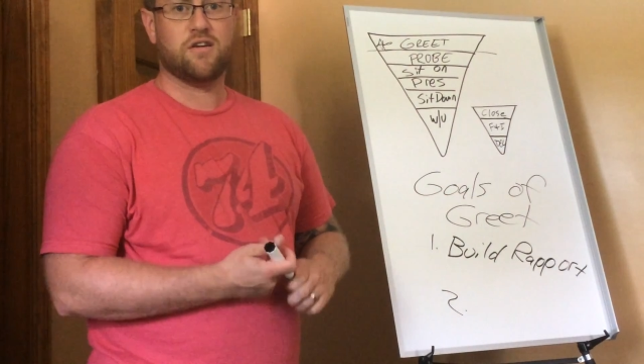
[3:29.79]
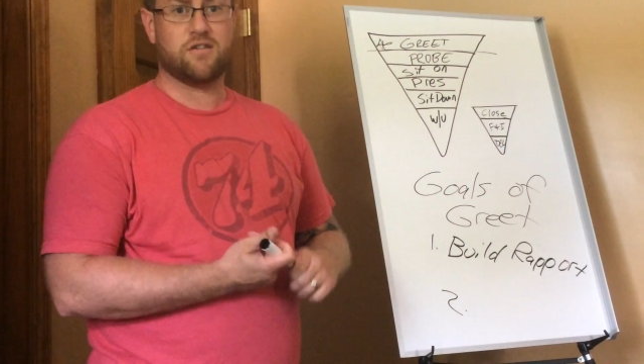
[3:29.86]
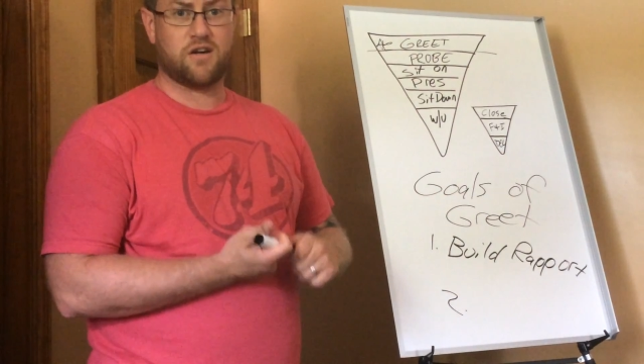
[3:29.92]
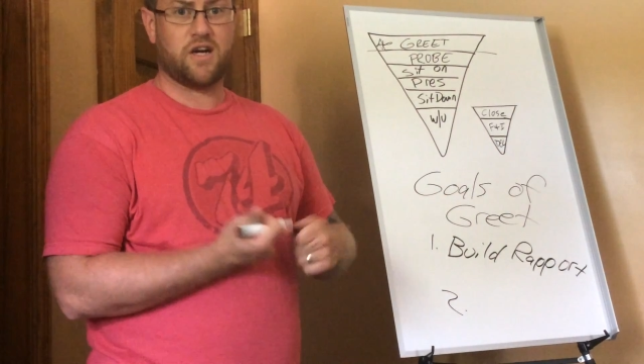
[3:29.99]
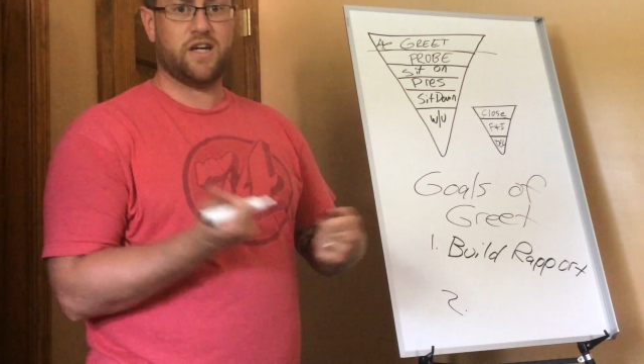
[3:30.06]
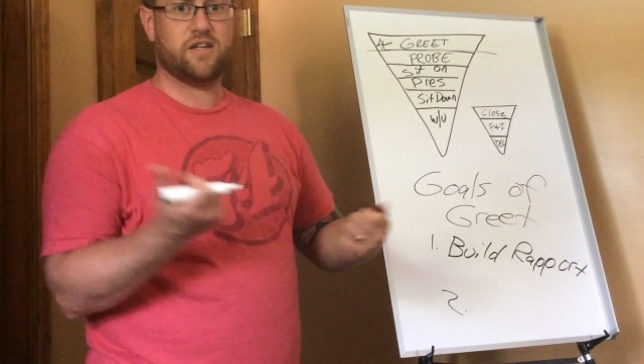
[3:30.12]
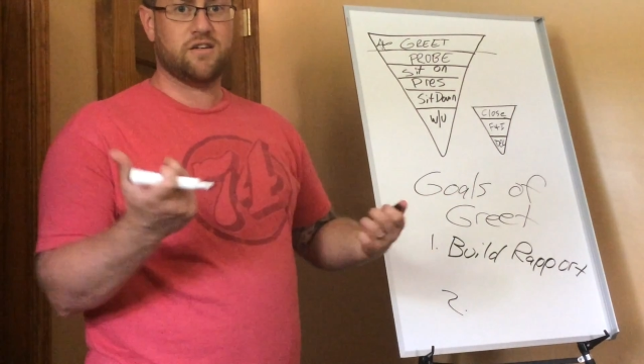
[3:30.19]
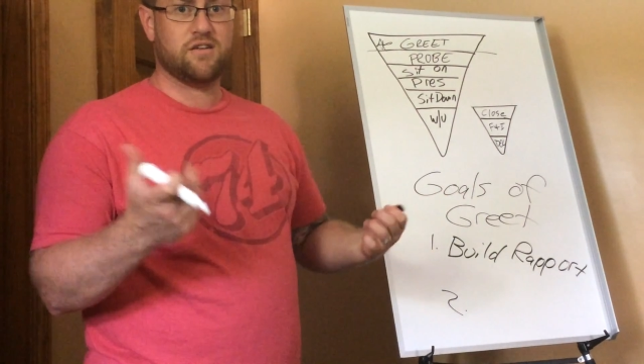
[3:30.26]

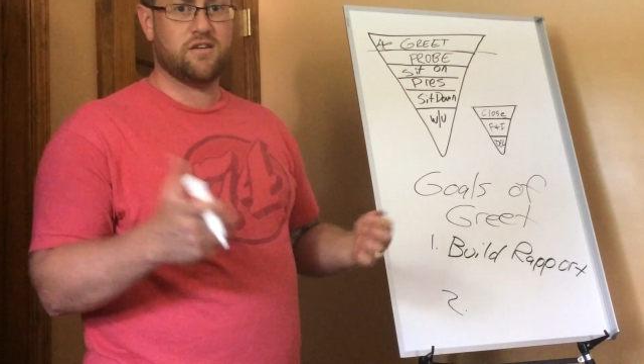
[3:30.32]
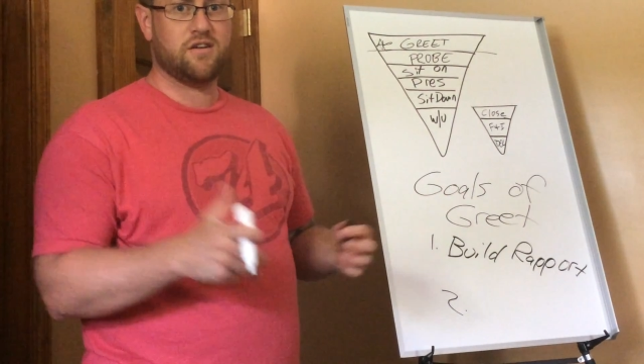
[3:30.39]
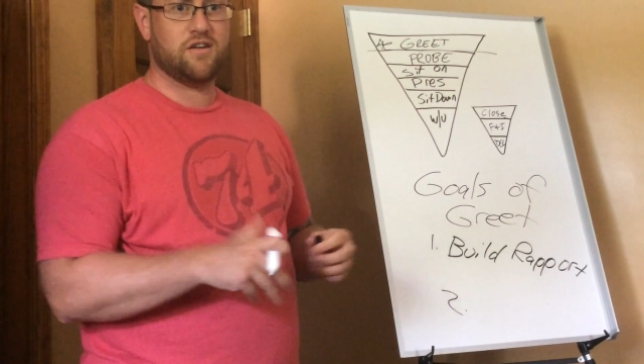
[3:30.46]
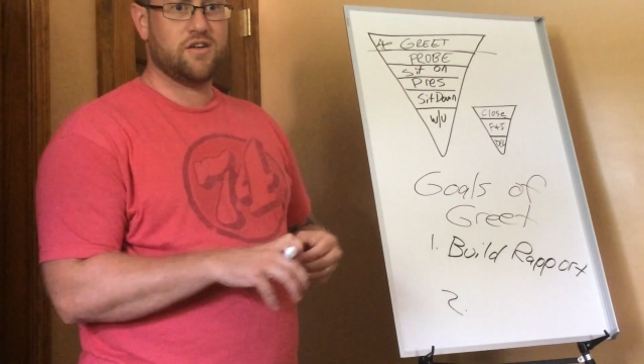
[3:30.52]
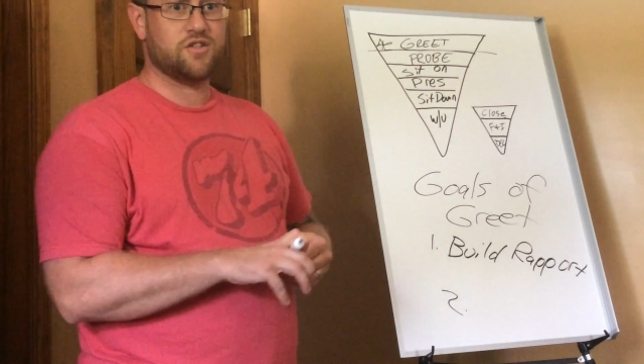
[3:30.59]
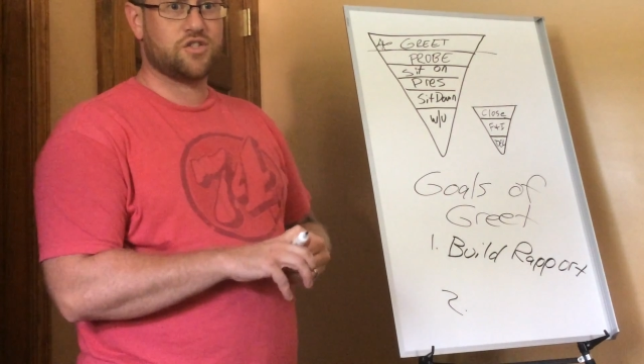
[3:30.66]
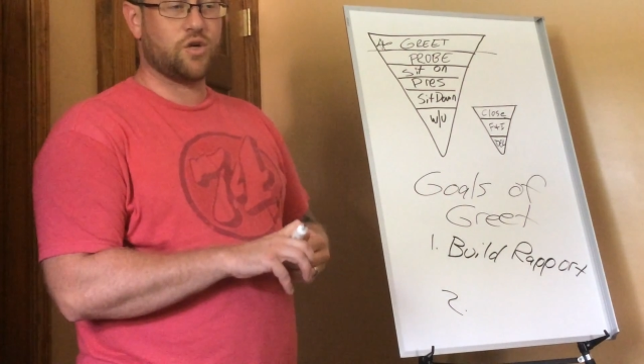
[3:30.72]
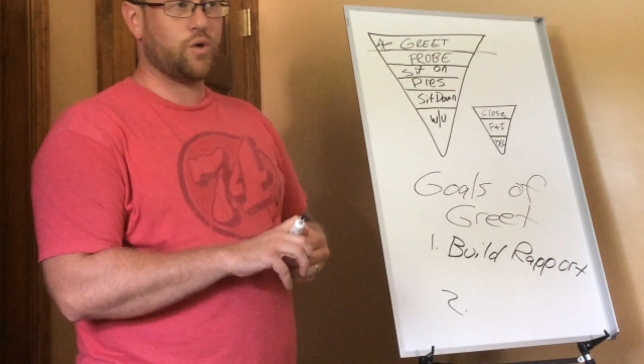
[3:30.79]
All right?
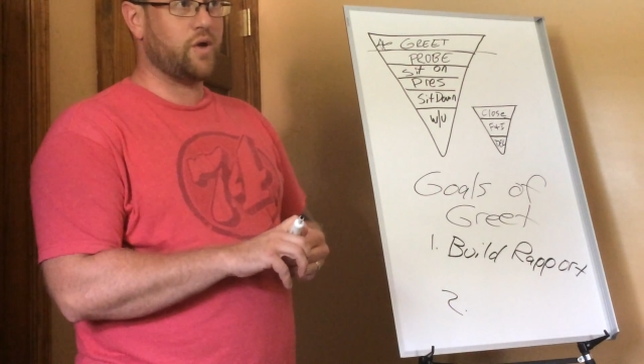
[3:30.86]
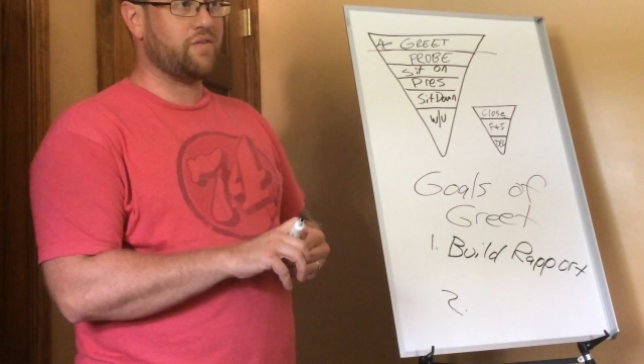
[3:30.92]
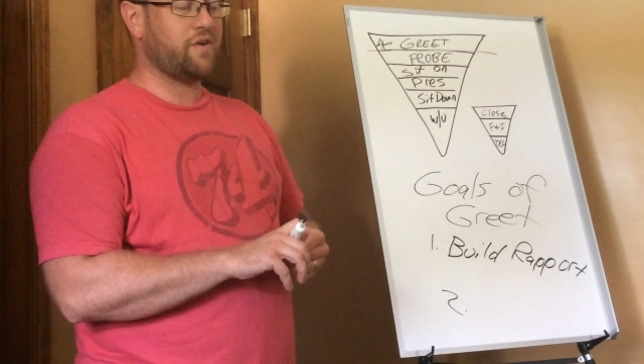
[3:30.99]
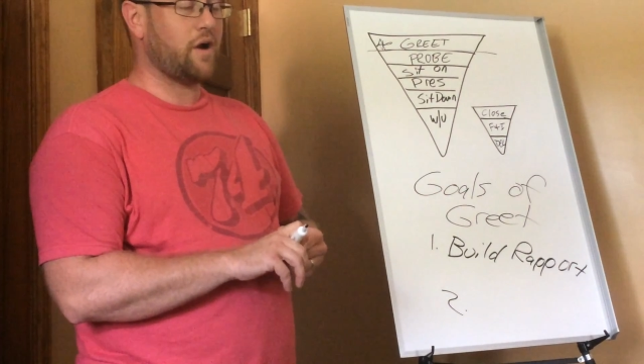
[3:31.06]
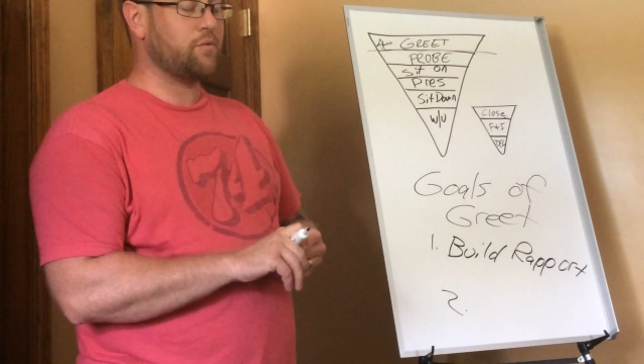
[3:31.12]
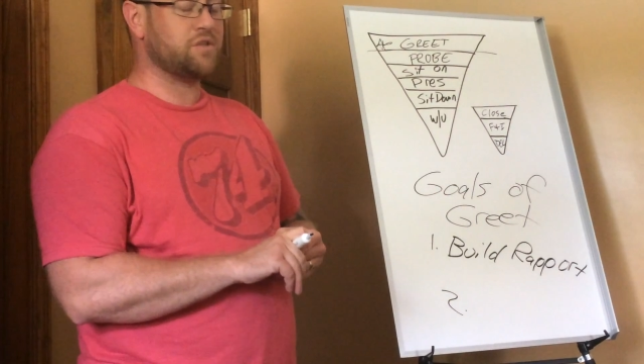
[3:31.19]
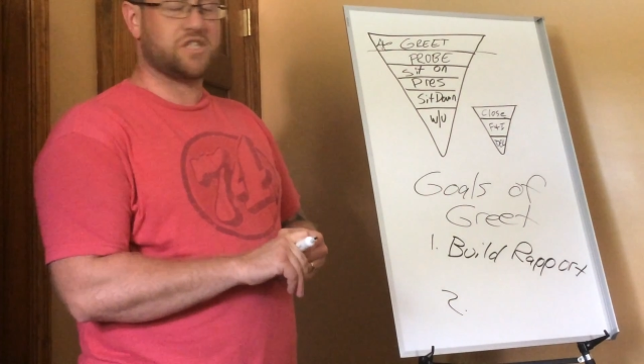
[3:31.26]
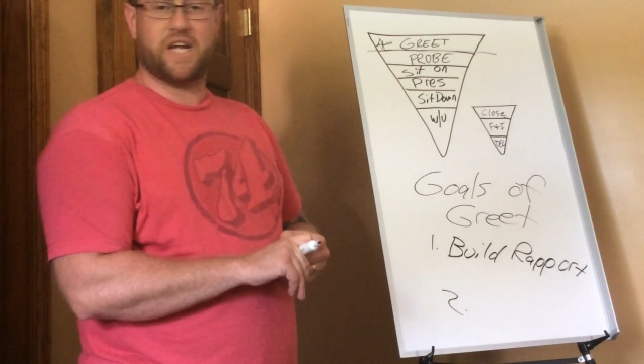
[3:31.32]
So if
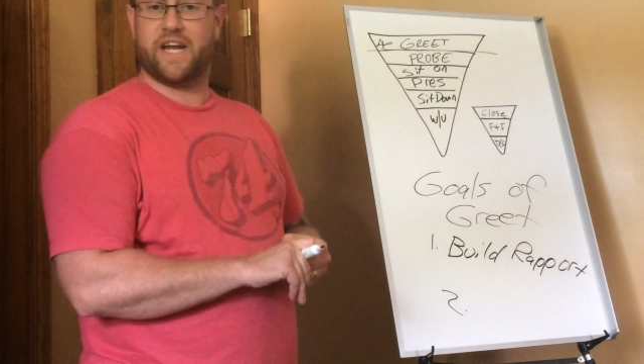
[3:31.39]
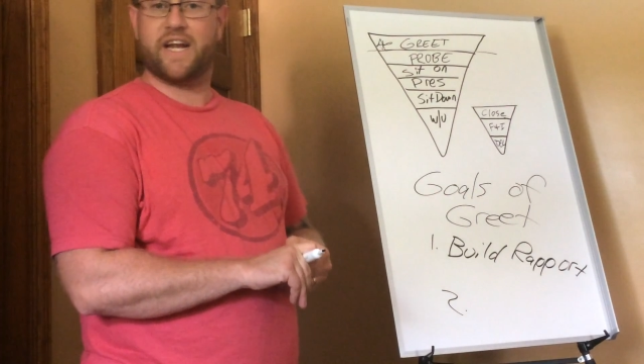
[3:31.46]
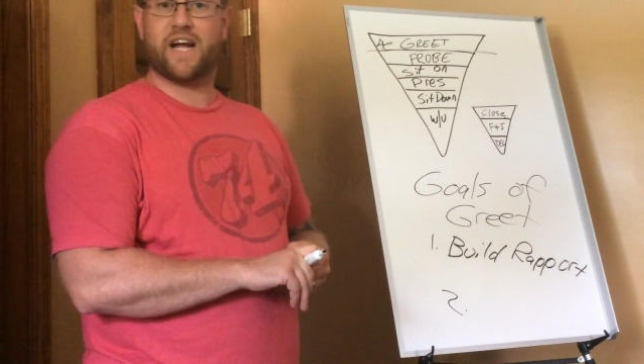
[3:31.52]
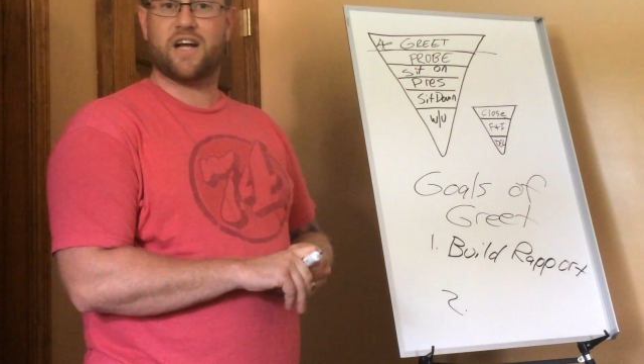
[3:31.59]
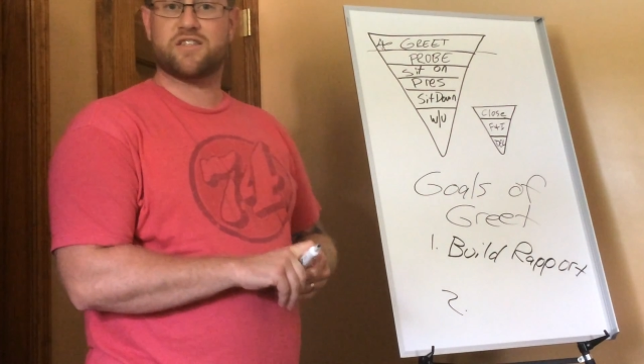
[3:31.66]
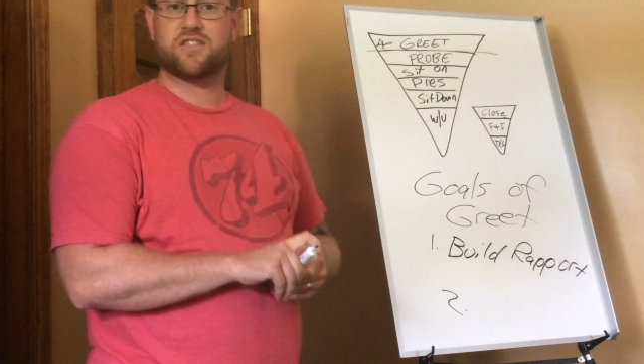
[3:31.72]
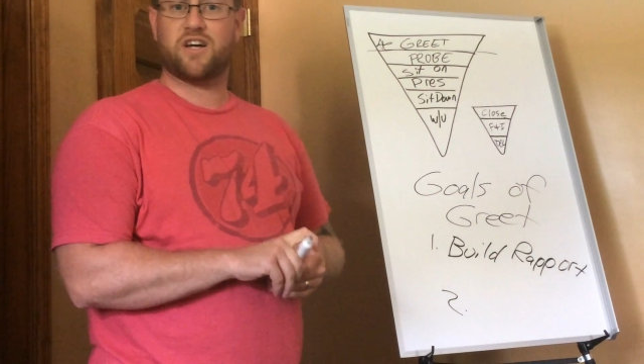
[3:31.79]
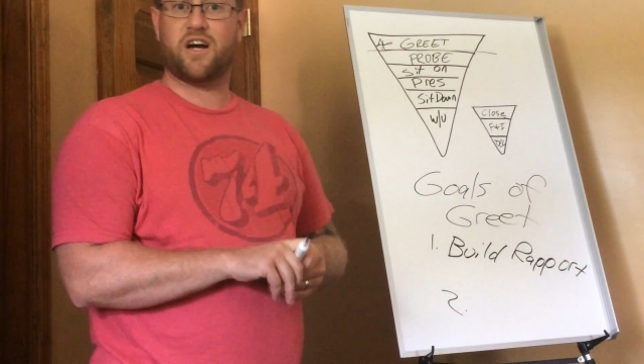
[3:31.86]
I was standing
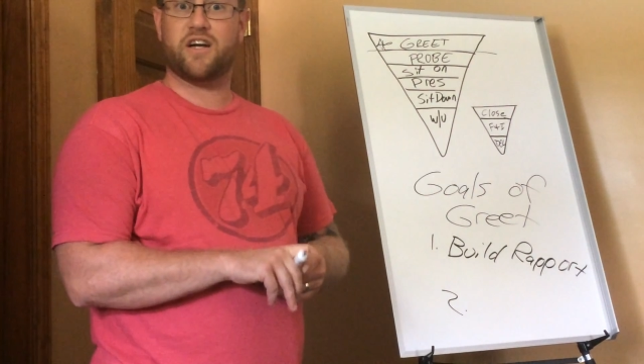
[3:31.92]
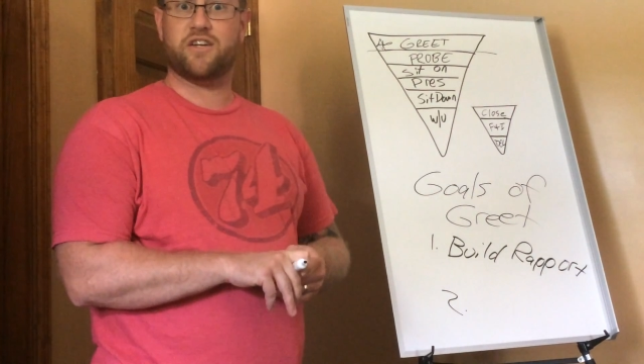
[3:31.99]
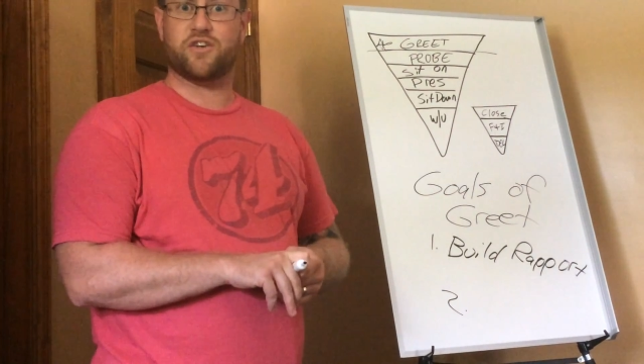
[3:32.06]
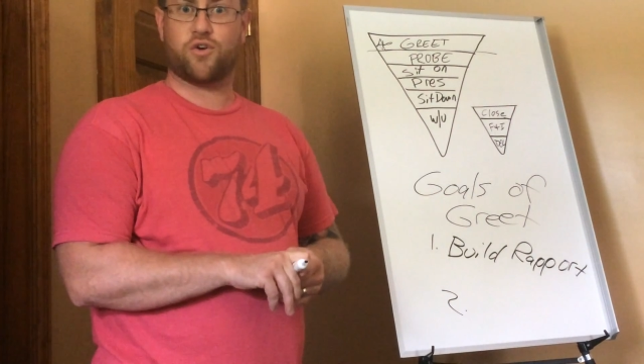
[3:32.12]
outside